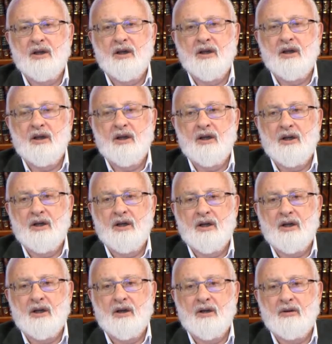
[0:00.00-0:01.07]
this is
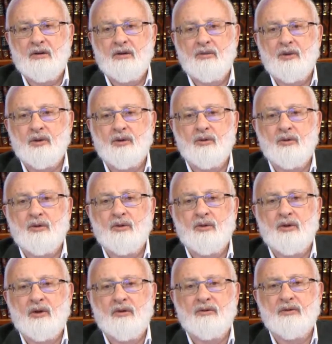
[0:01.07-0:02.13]
uh, the
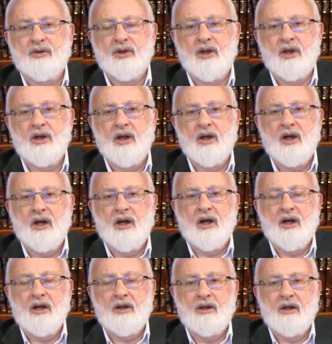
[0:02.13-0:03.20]
purpose
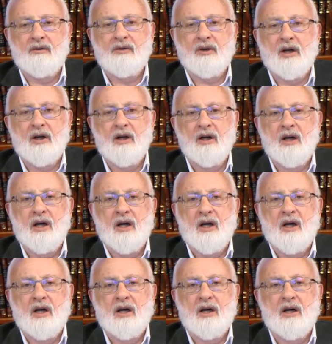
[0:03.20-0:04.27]
or
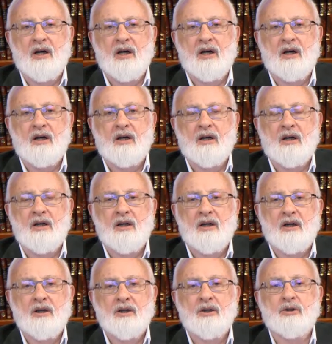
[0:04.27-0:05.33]
as he, as he
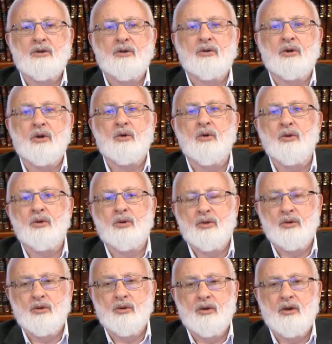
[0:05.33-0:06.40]
writes, that
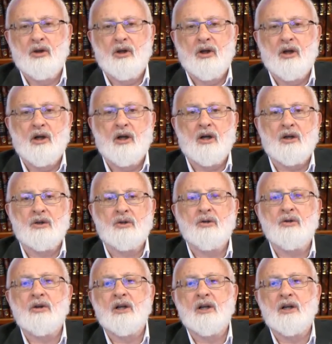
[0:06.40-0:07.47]
specifically
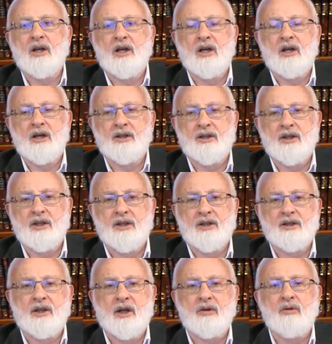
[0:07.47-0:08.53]
the
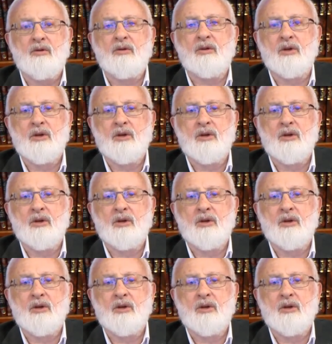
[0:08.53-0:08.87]
yearning,